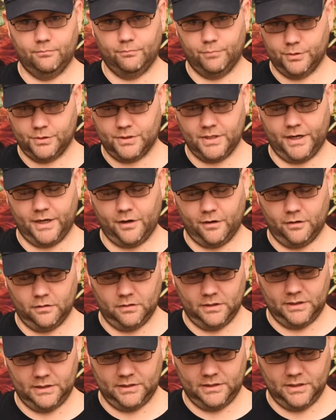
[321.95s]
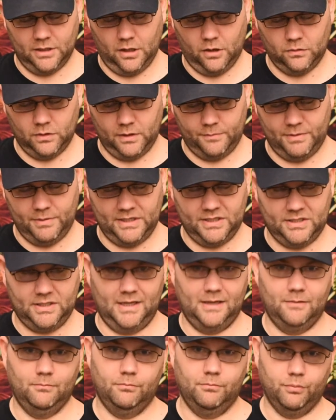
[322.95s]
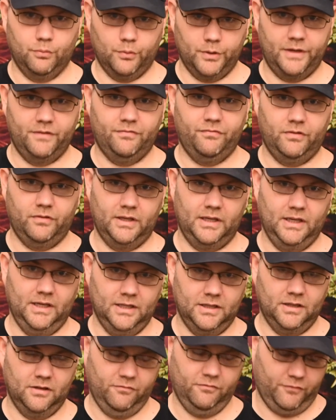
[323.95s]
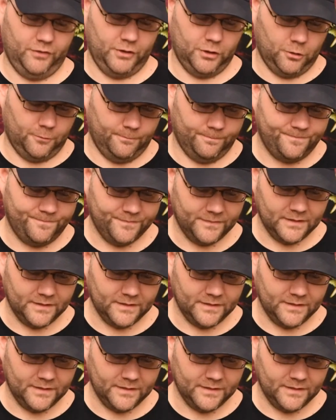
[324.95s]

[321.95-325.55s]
particularly to only be seen briefly in the film.